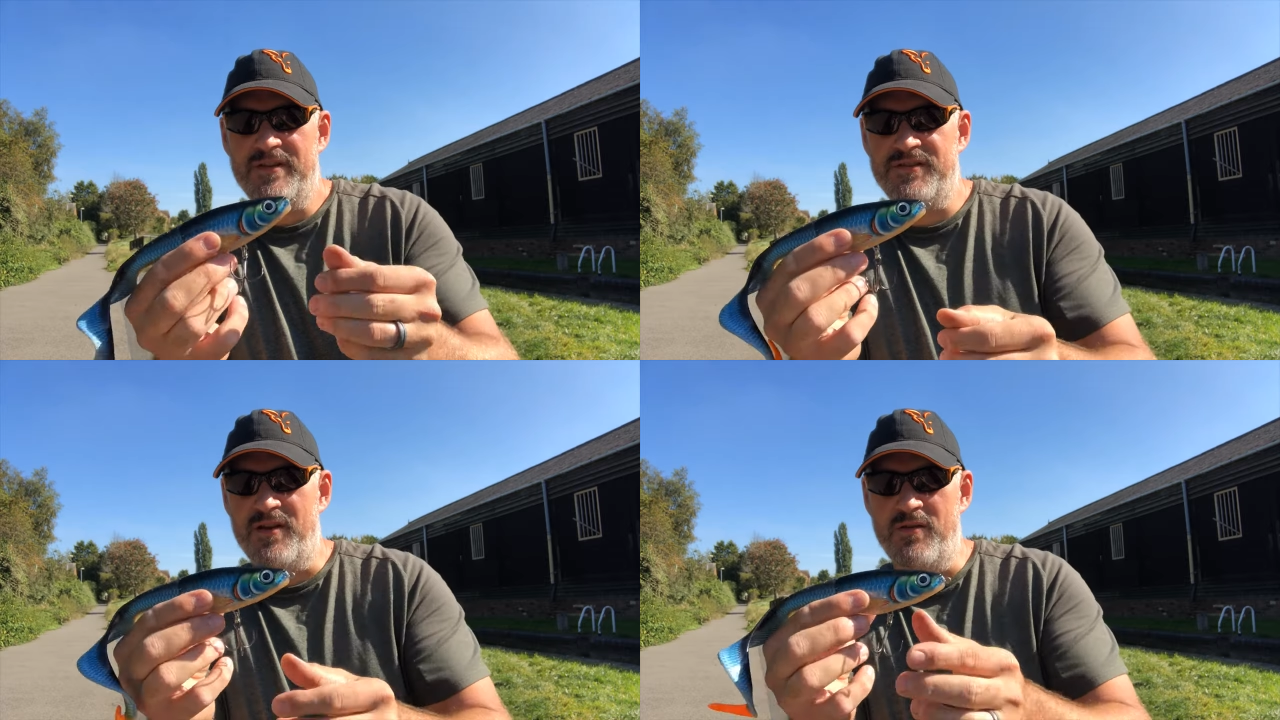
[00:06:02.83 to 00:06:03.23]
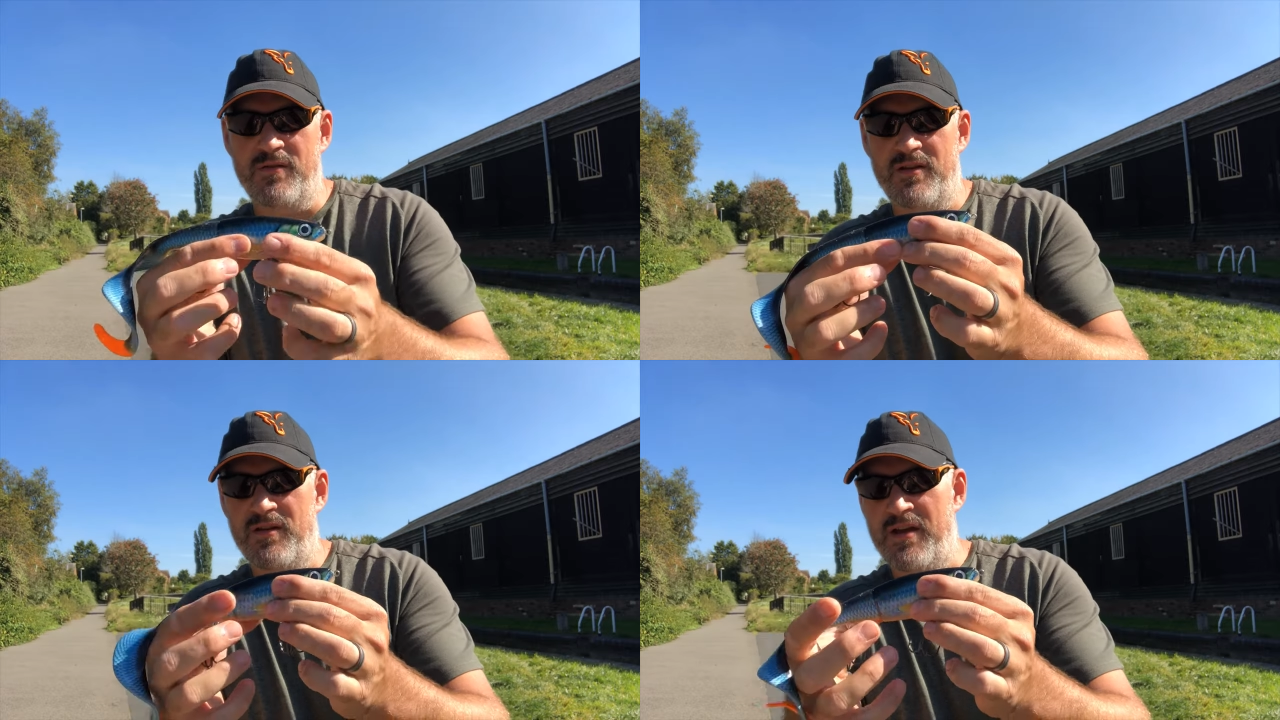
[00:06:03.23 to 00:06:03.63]
So
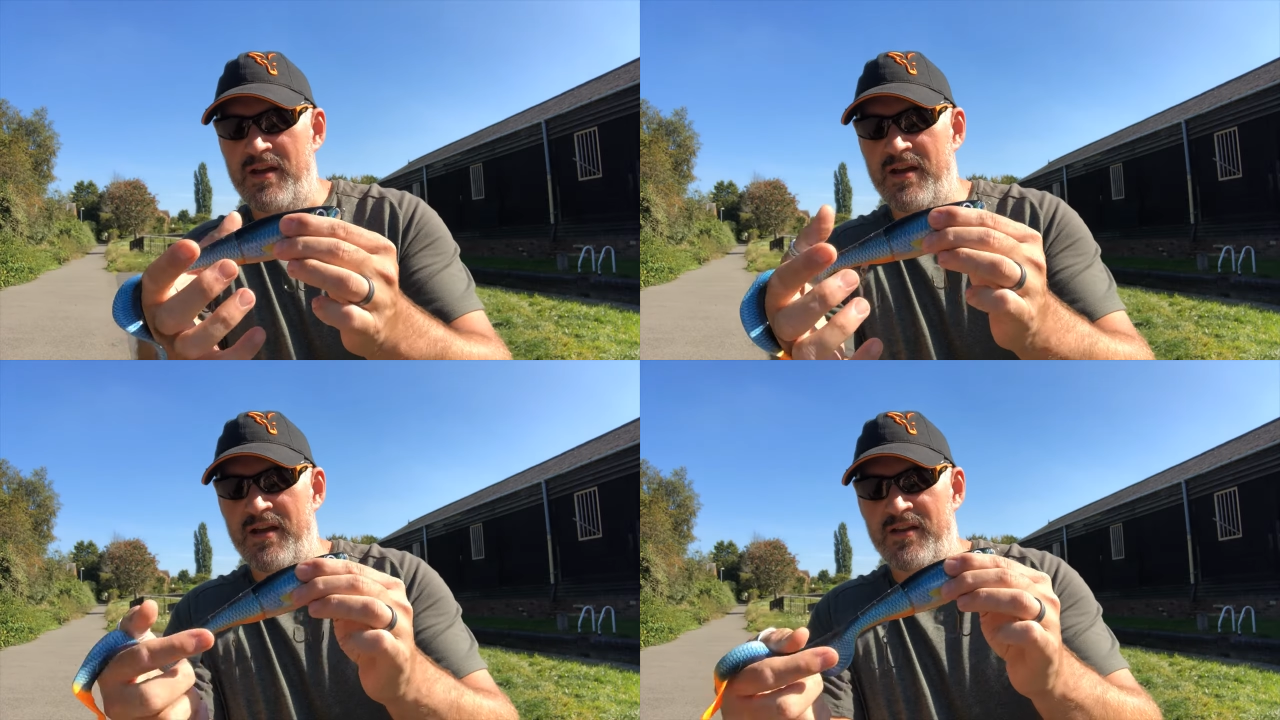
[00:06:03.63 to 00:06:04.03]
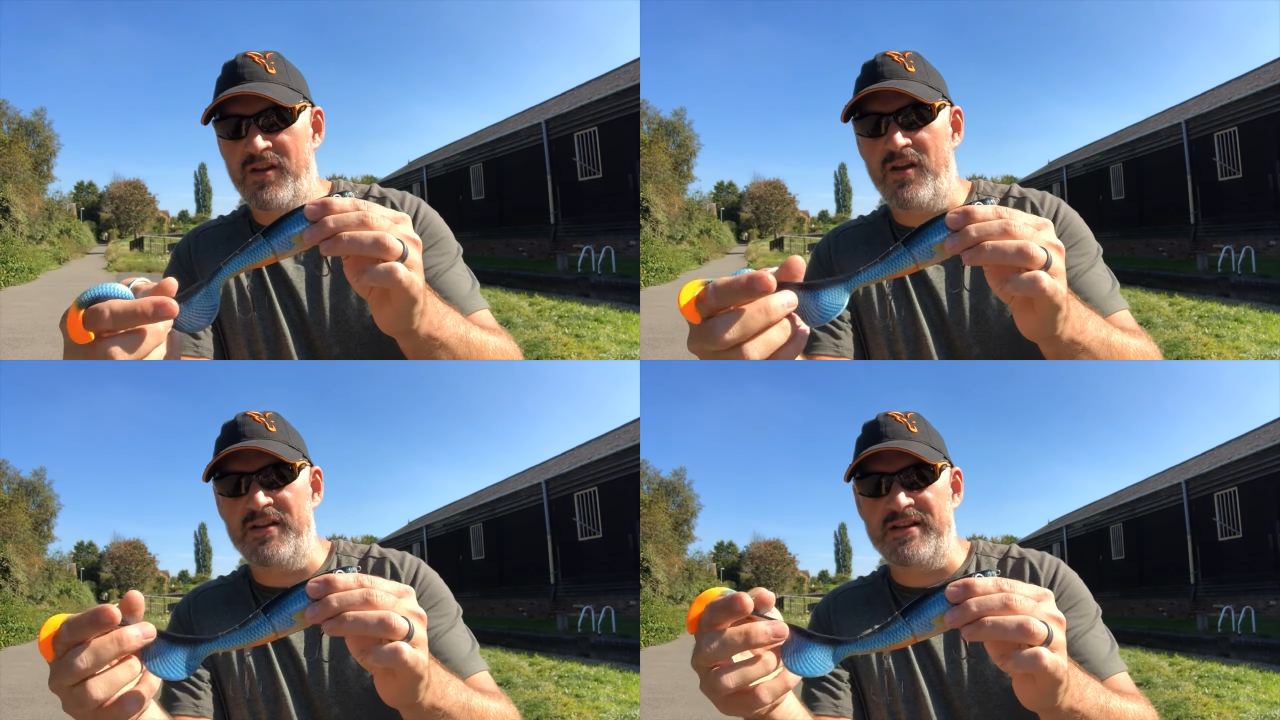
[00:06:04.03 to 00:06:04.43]
uh,
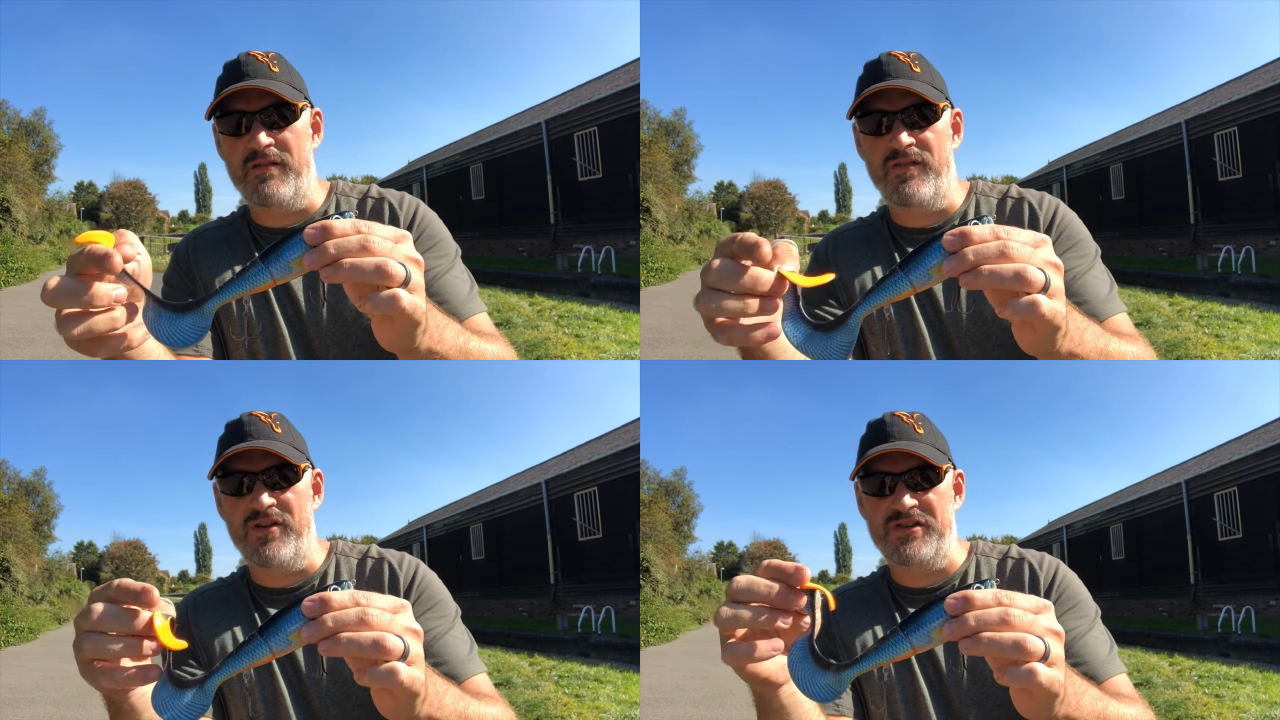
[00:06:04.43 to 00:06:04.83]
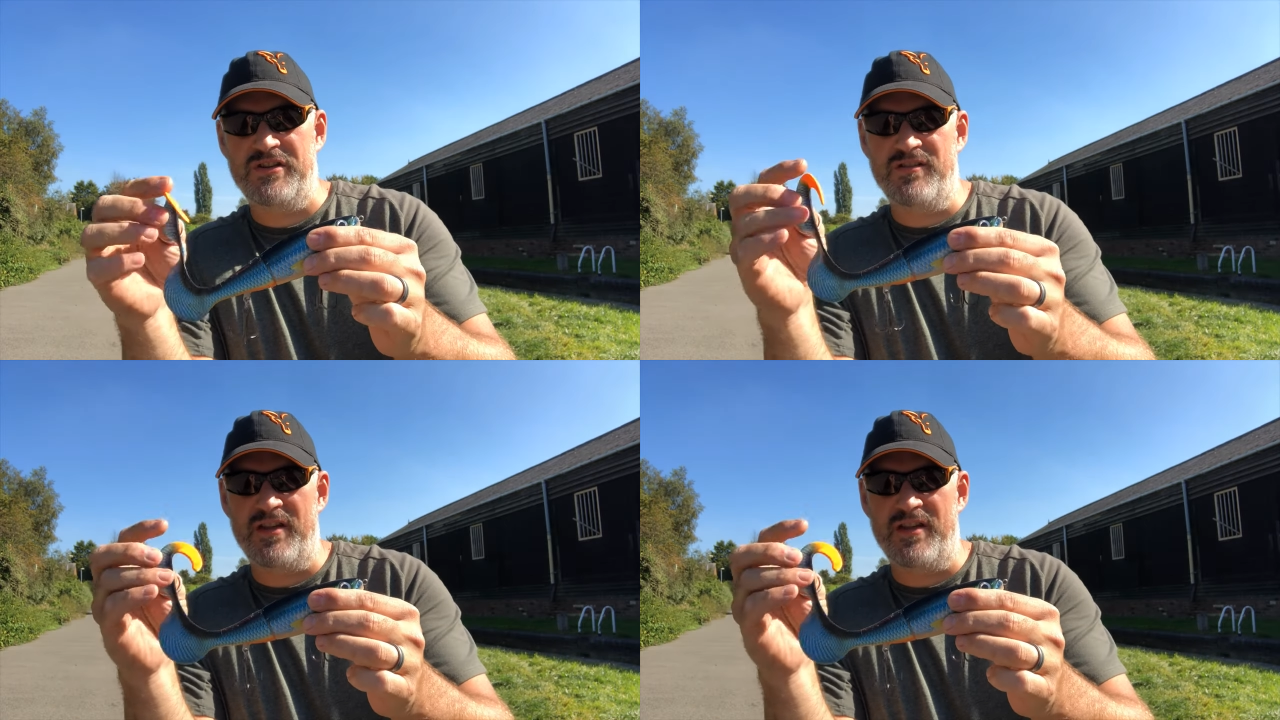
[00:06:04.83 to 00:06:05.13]
curly tail version.